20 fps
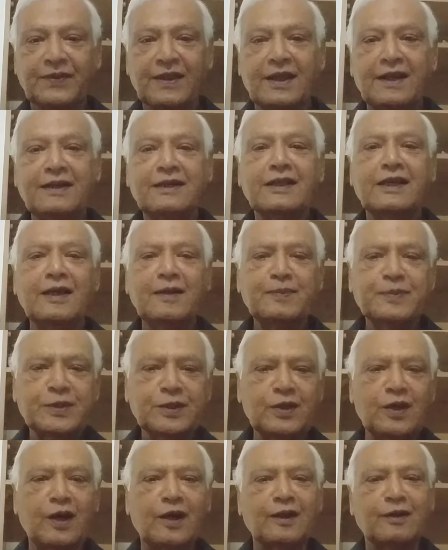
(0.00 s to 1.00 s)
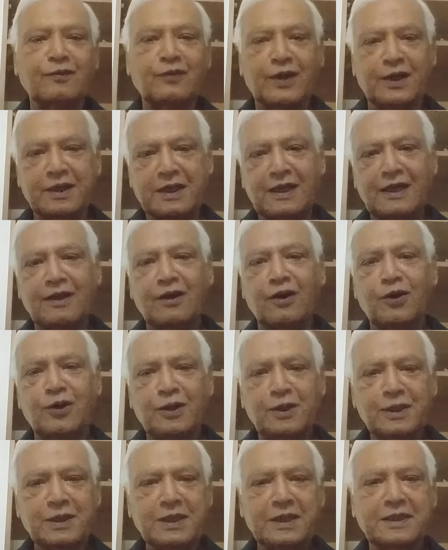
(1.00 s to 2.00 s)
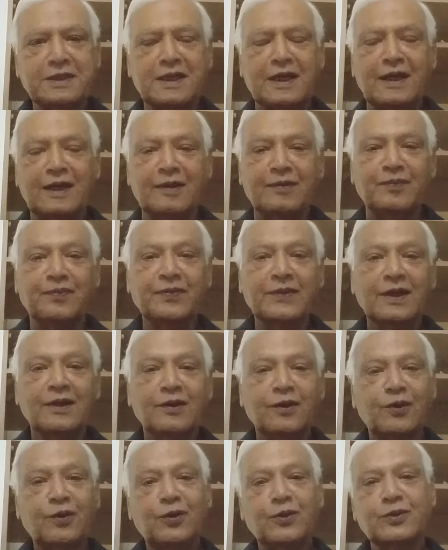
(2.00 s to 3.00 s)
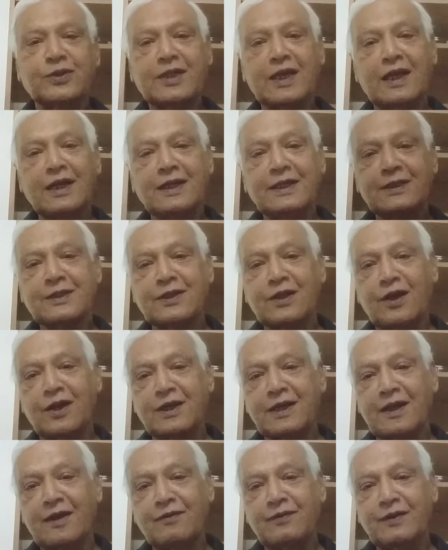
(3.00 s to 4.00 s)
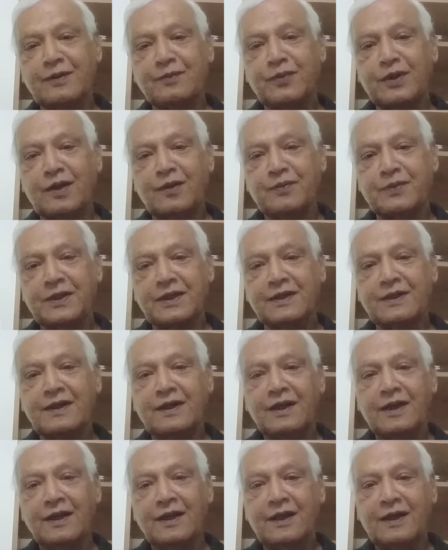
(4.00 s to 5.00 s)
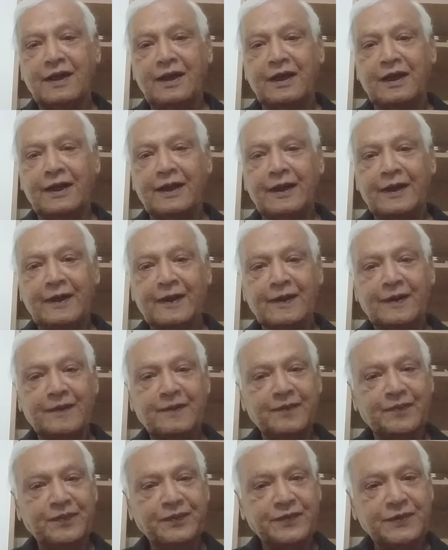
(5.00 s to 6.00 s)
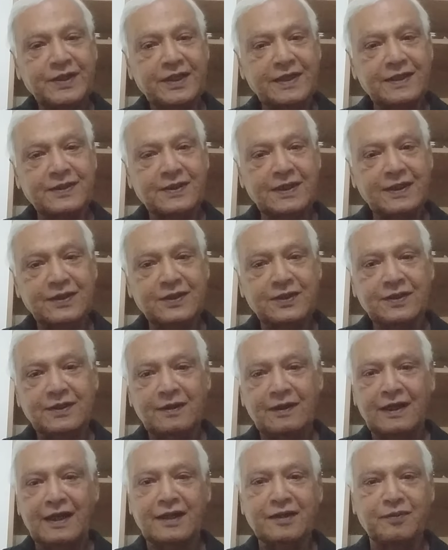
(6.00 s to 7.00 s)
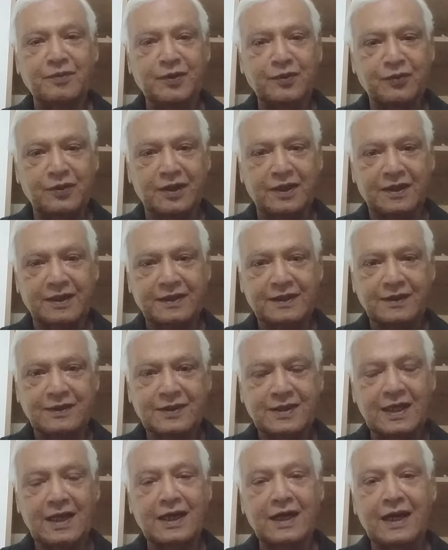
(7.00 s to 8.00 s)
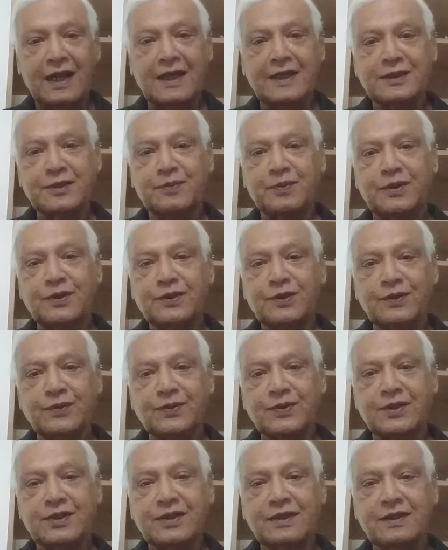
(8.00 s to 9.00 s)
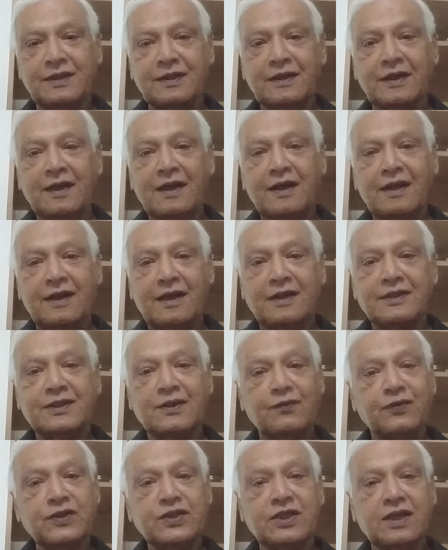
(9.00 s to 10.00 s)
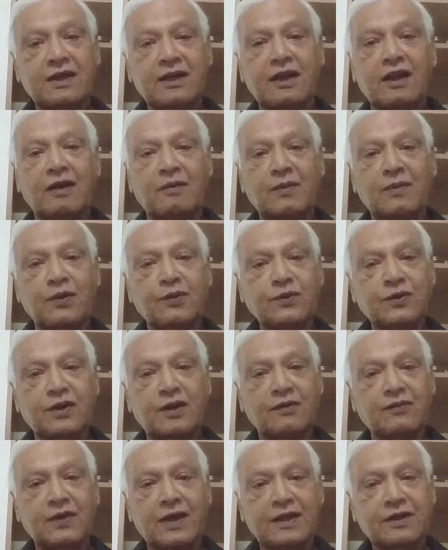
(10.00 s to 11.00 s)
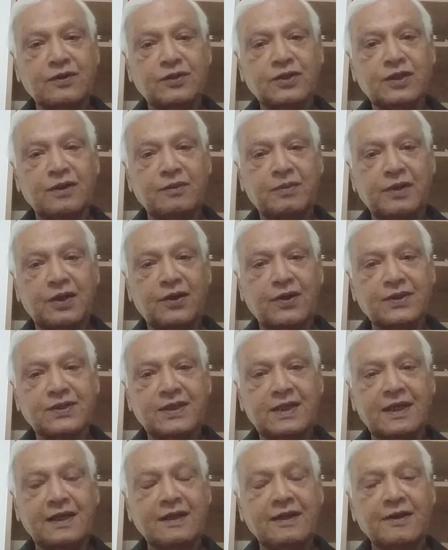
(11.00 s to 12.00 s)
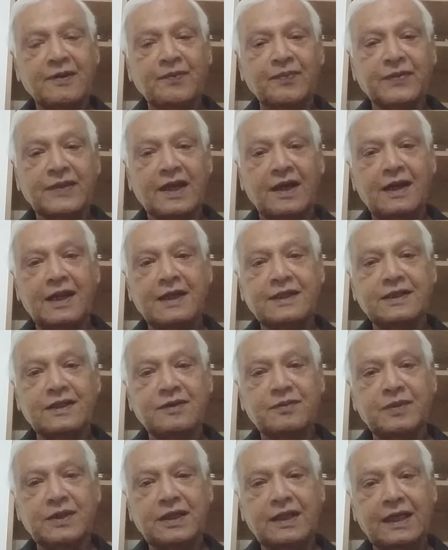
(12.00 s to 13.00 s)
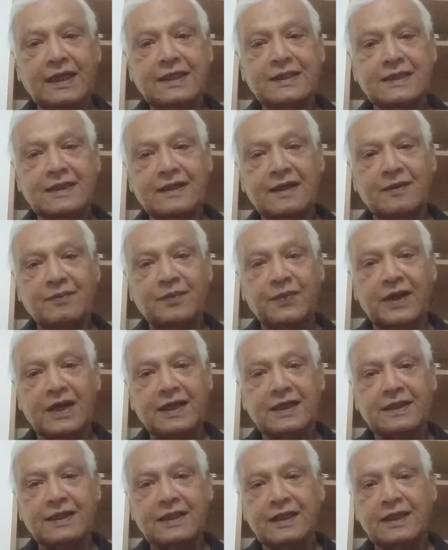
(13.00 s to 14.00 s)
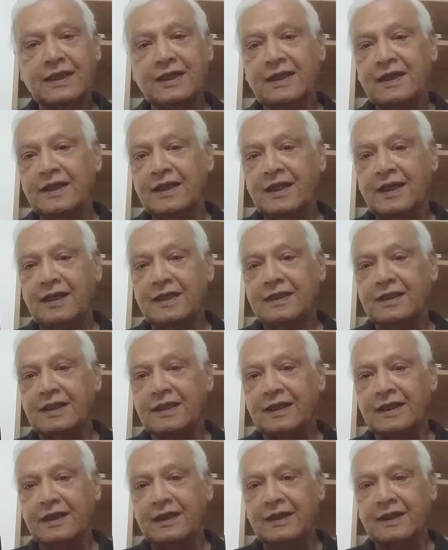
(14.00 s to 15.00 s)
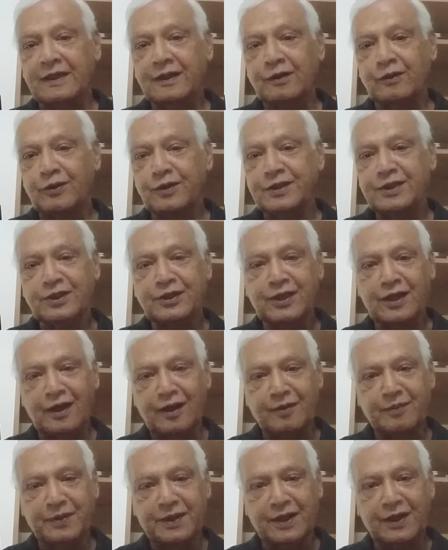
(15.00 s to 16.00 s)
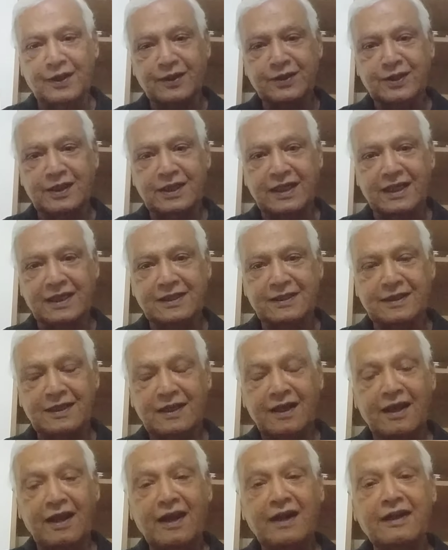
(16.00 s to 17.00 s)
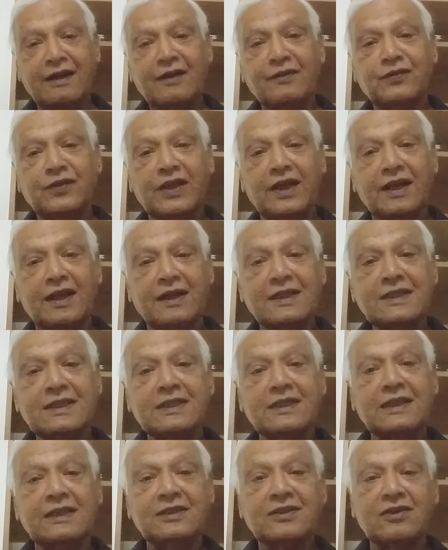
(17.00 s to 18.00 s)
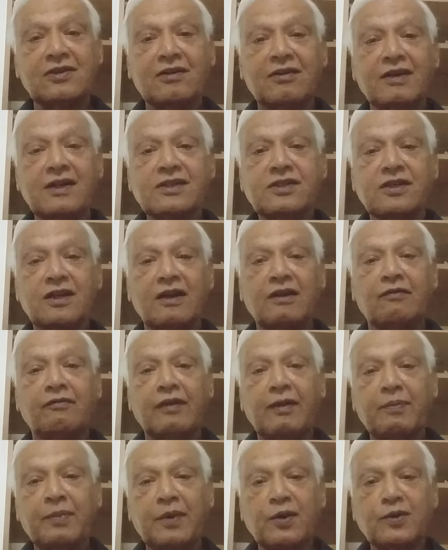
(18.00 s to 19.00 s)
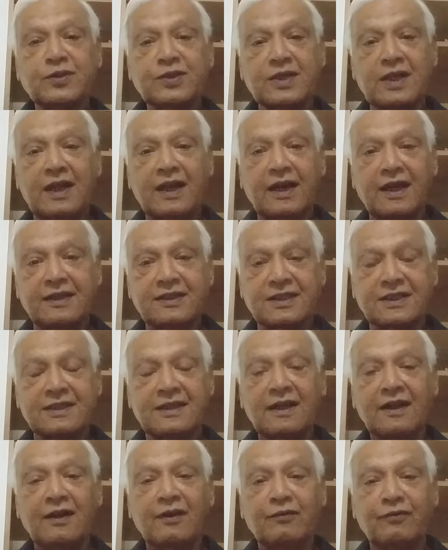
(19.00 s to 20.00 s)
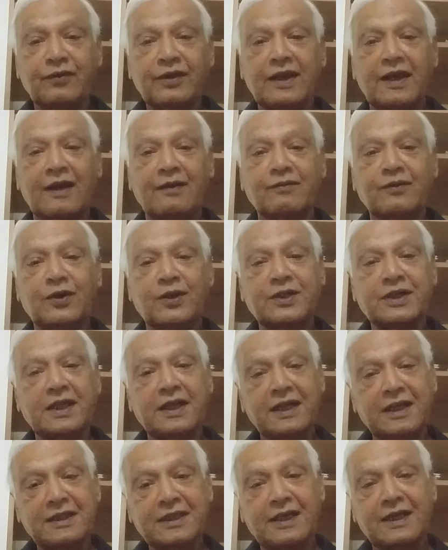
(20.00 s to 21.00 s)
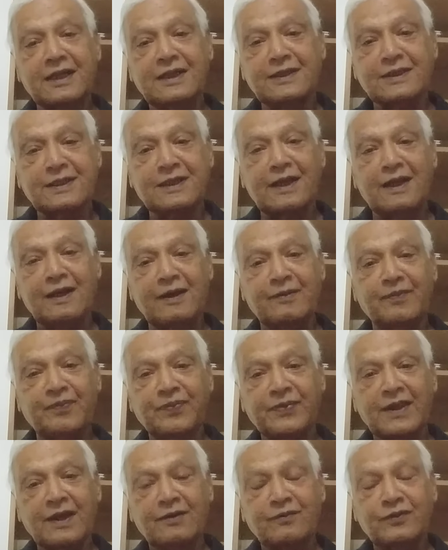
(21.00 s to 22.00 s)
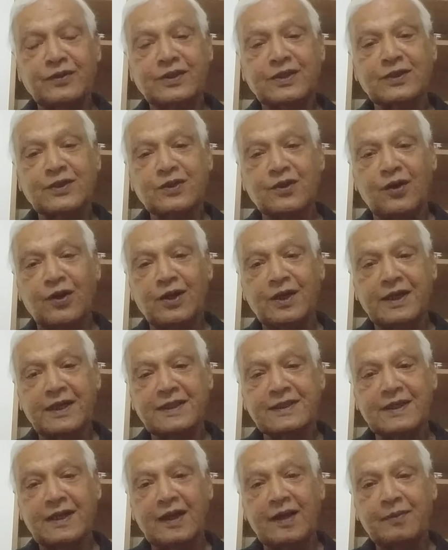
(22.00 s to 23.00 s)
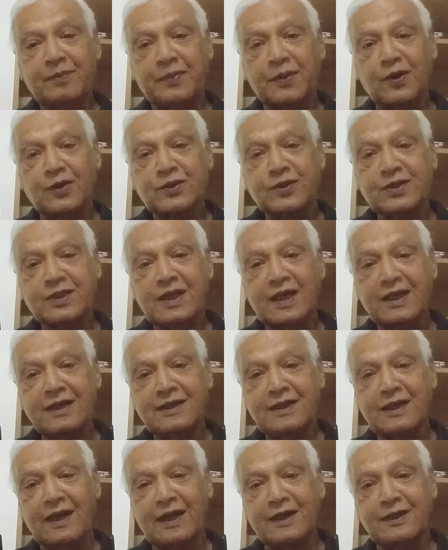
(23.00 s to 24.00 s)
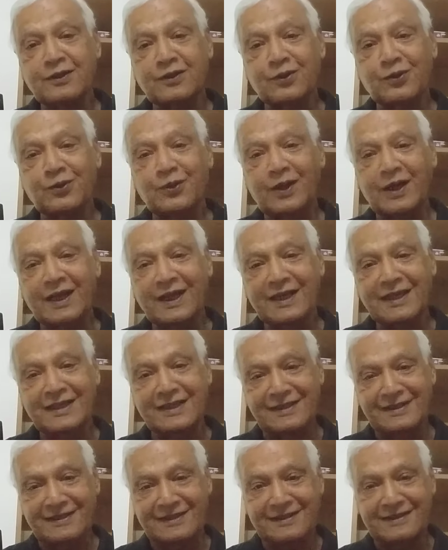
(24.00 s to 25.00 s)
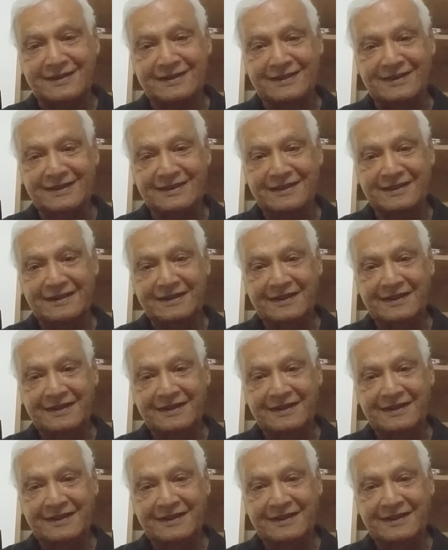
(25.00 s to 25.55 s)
It keeps on working all the time. Oh, cell is not having proper GSH, let me work. Cell has produced sufficient amount of hydrogen peroxide, let it be eaten up by the glutathione peroxidase. And if there is the generation of epoxides, we have got another enzyme which is called as epoxide hydrolase.